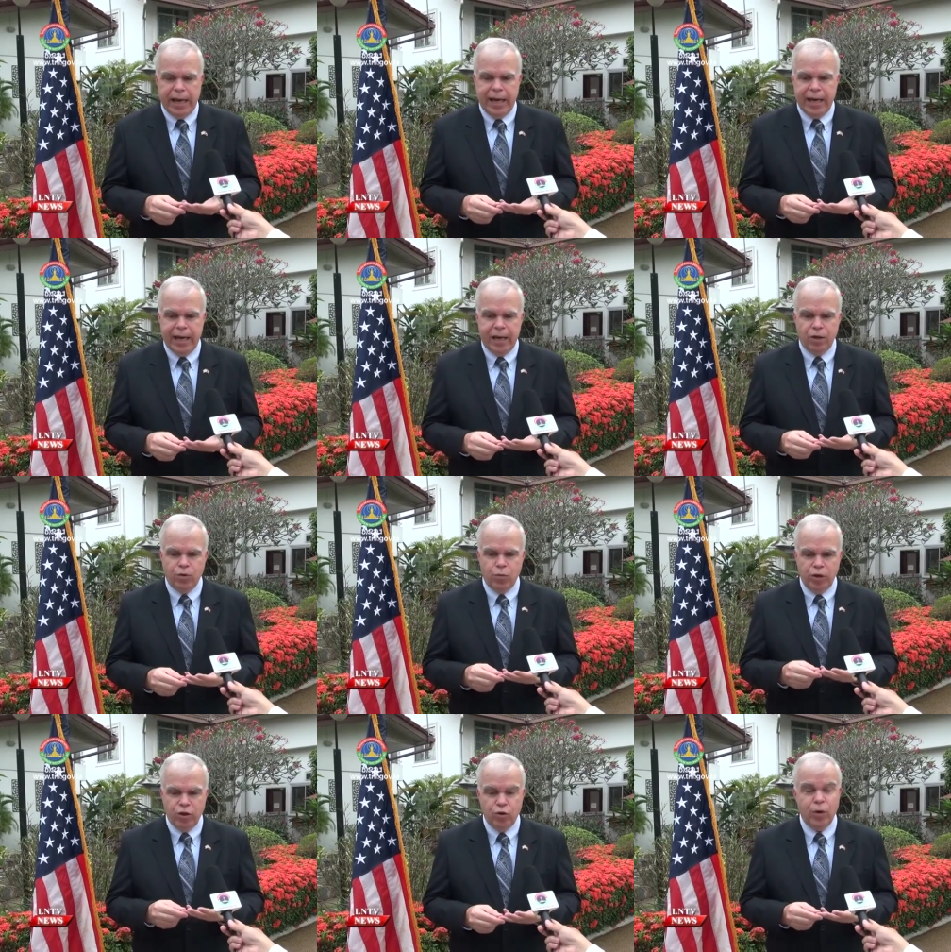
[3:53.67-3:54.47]

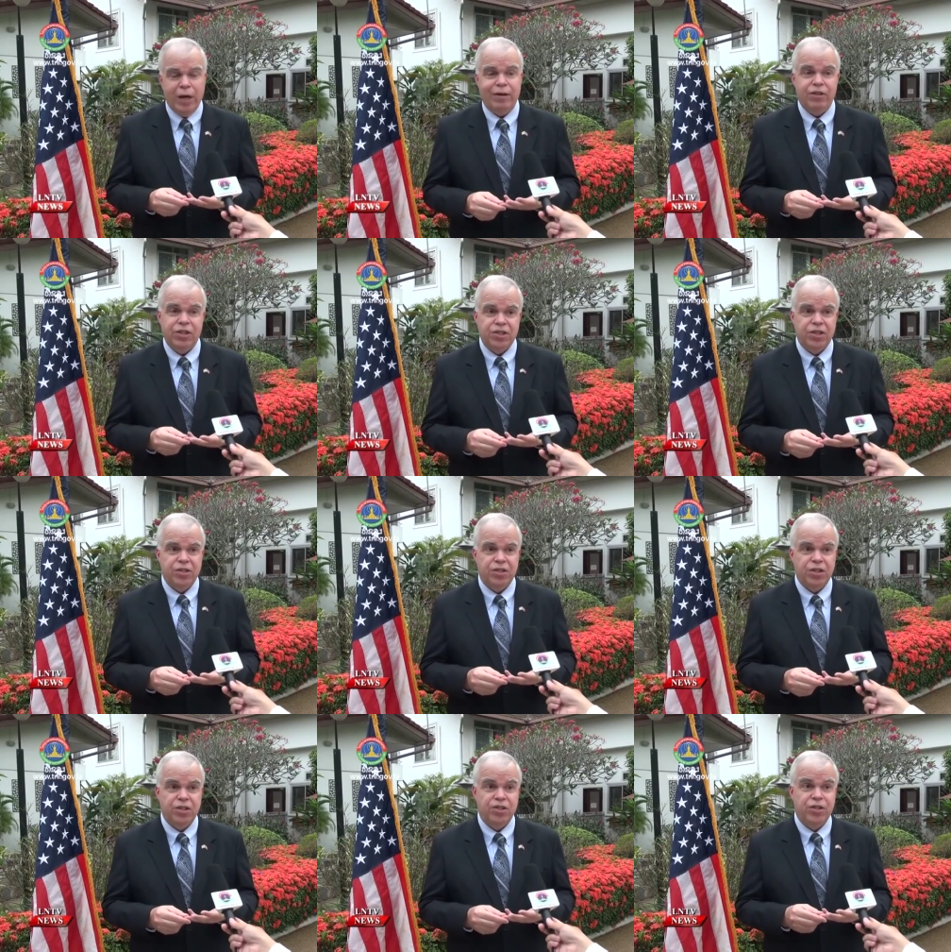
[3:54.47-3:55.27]
And we do have
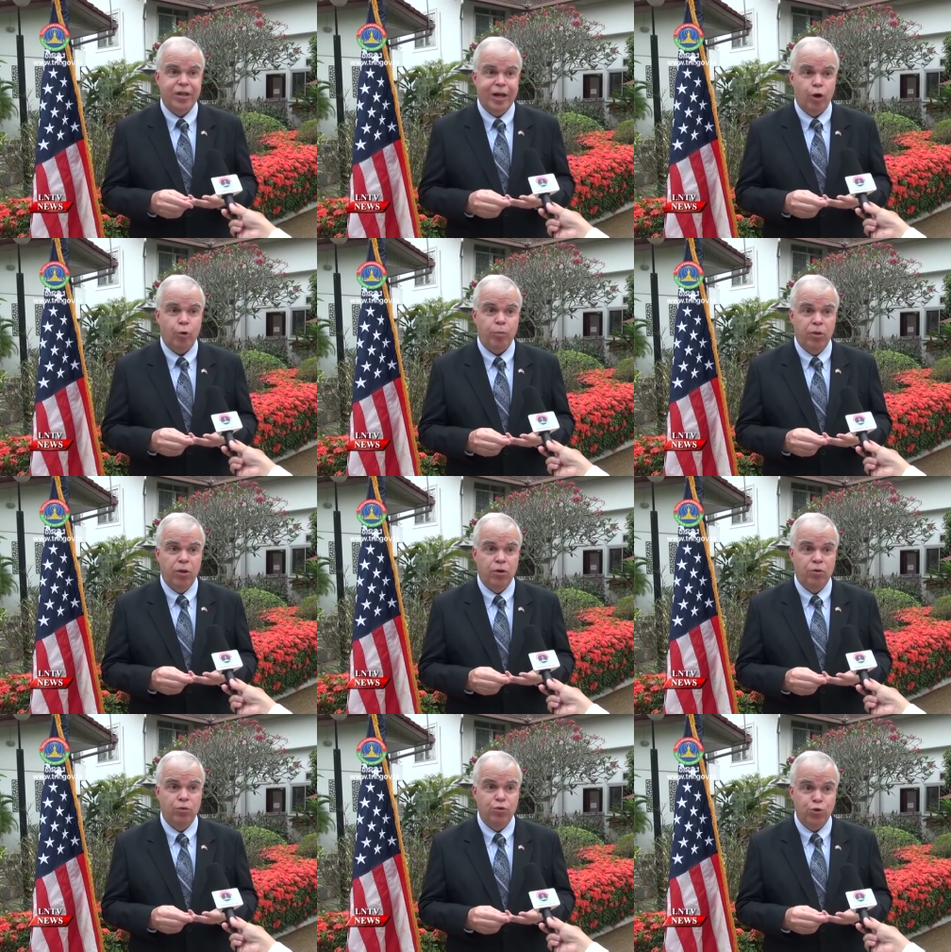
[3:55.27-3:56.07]
assistance to help
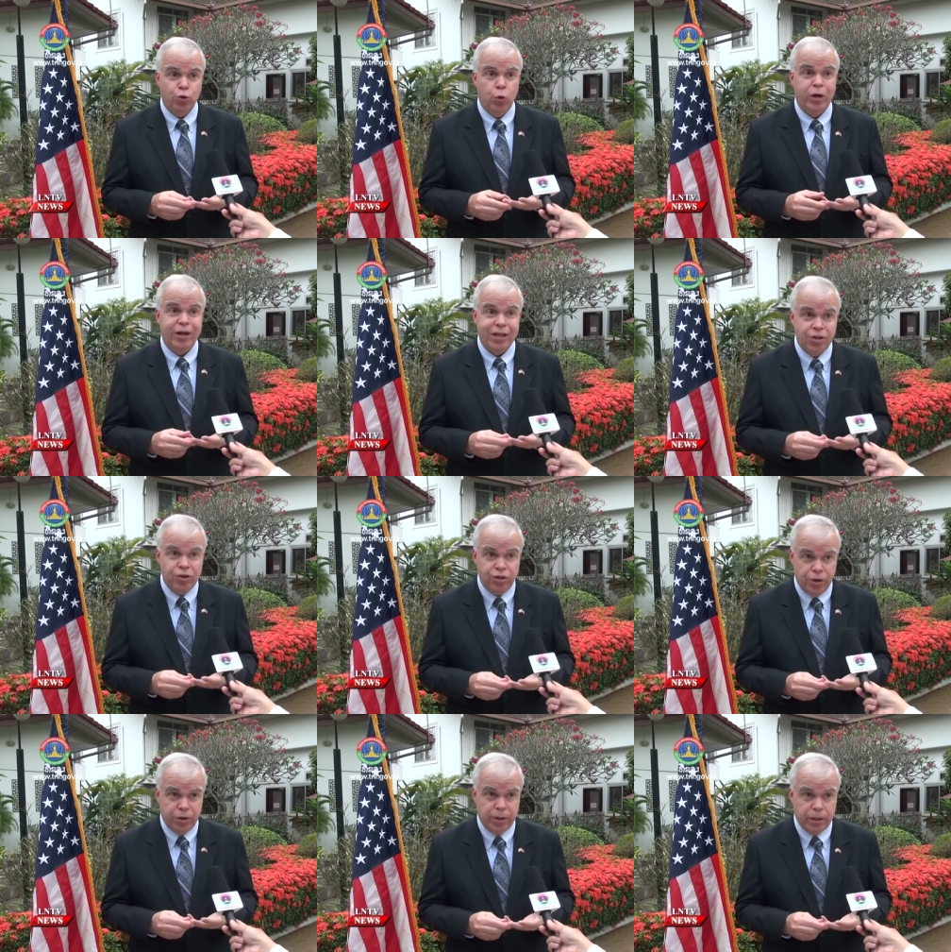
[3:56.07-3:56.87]
those who are
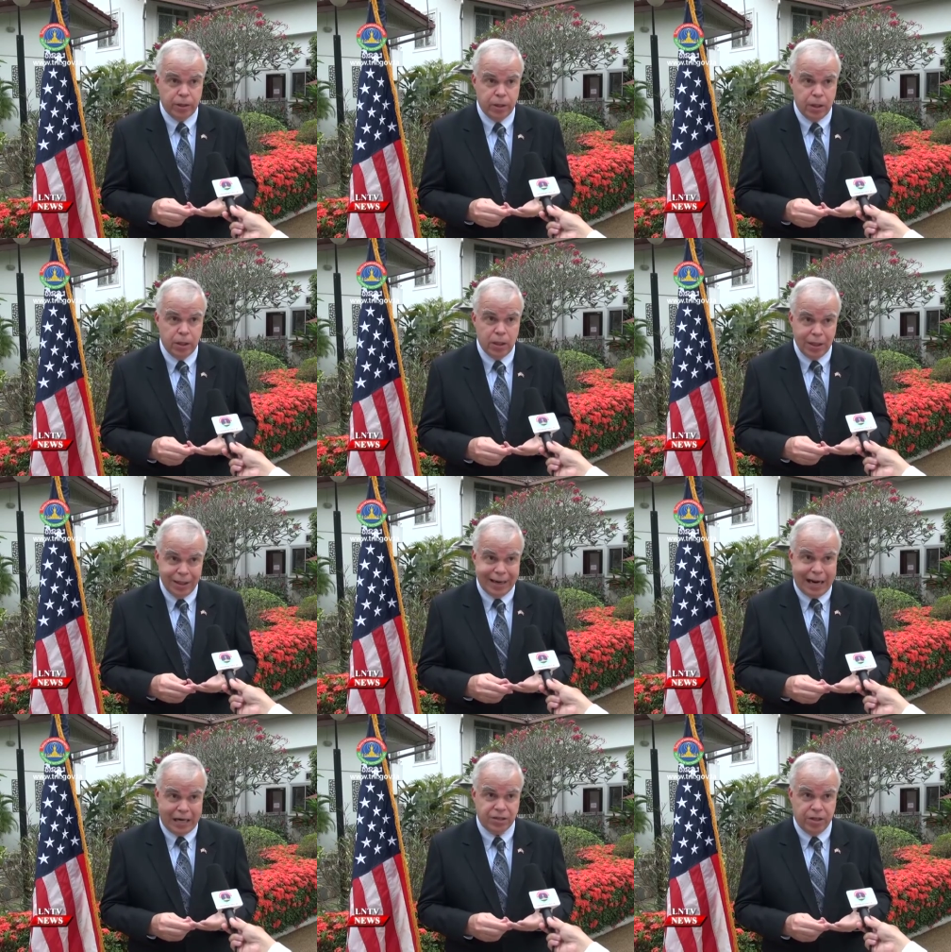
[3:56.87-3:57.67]
injured
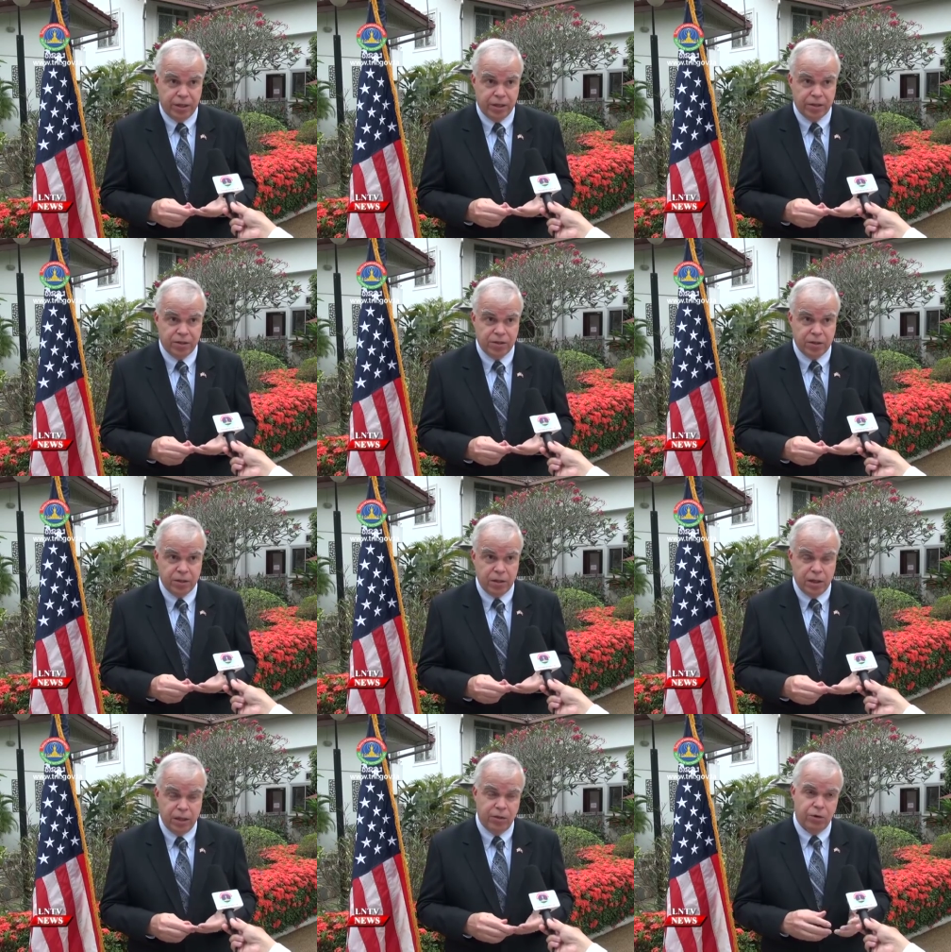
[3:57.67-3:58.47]
in accidents,
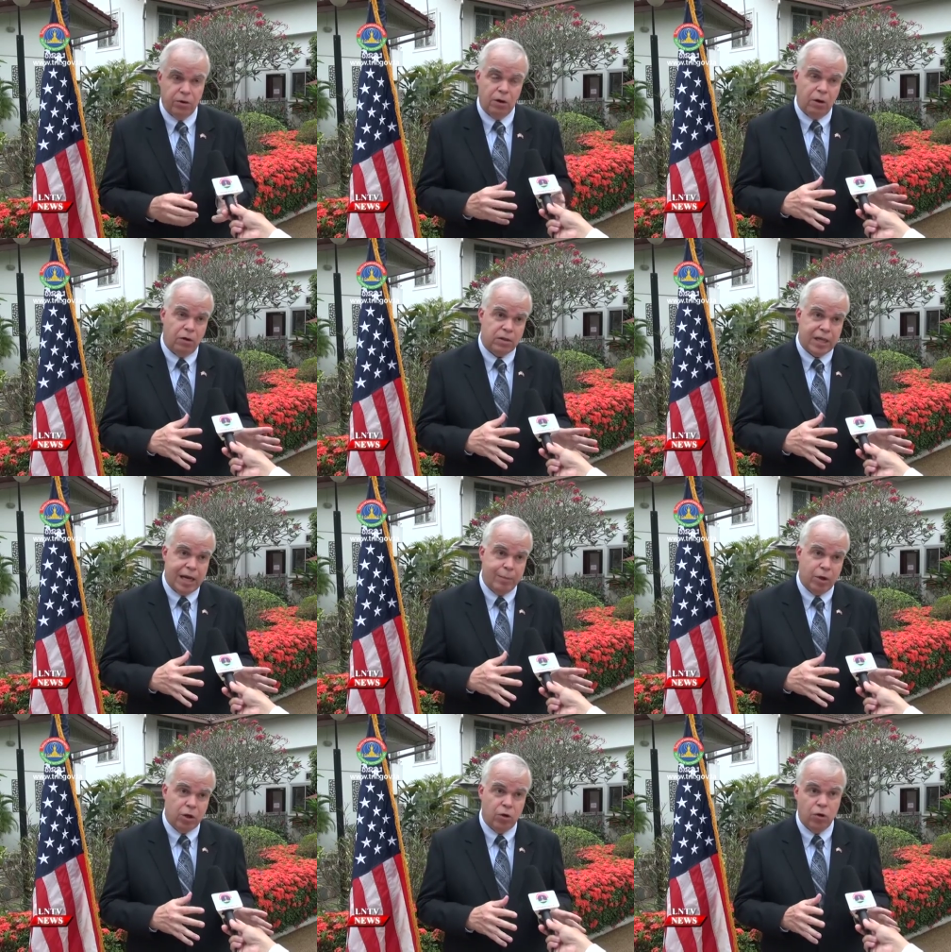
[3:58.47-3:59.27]
either a long
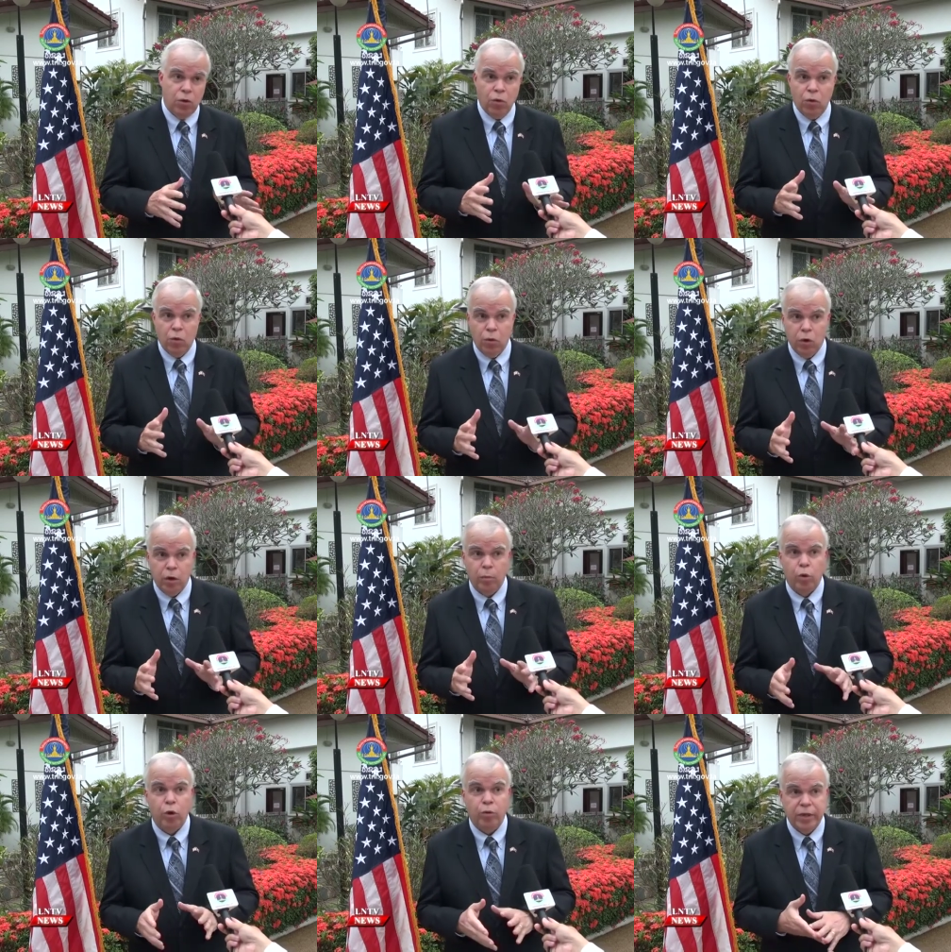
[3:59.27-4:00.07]
time ago
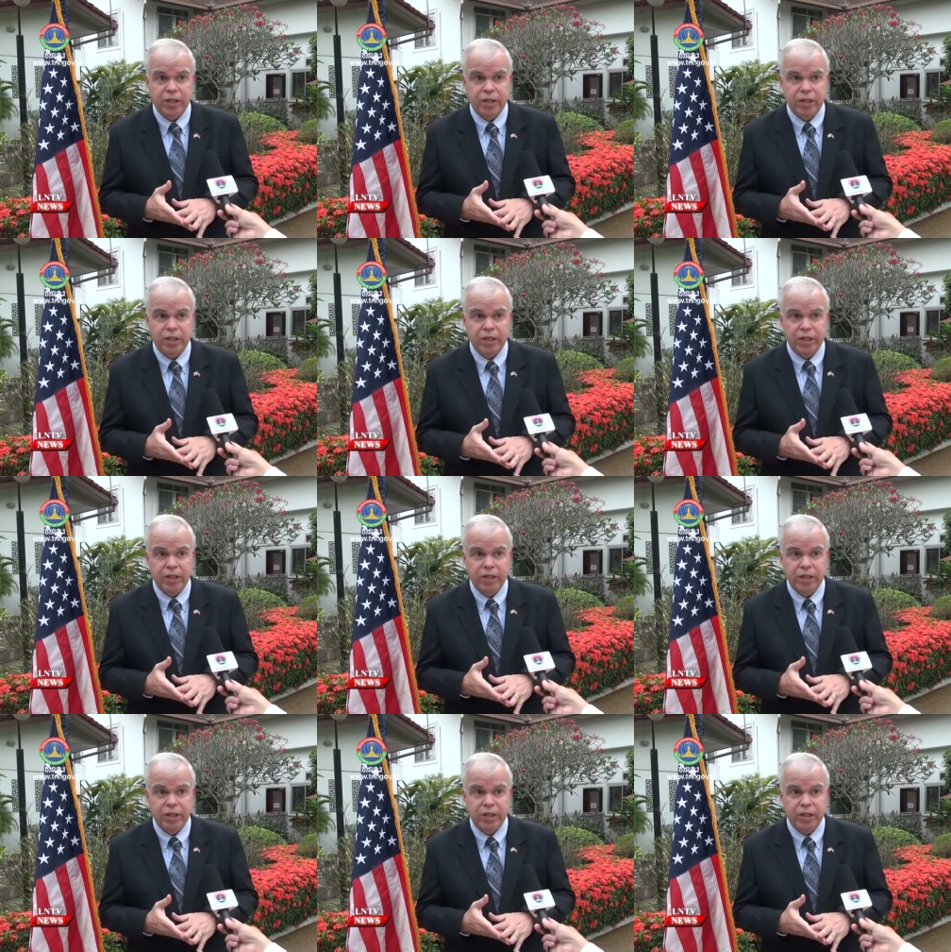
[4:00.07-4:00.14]
or more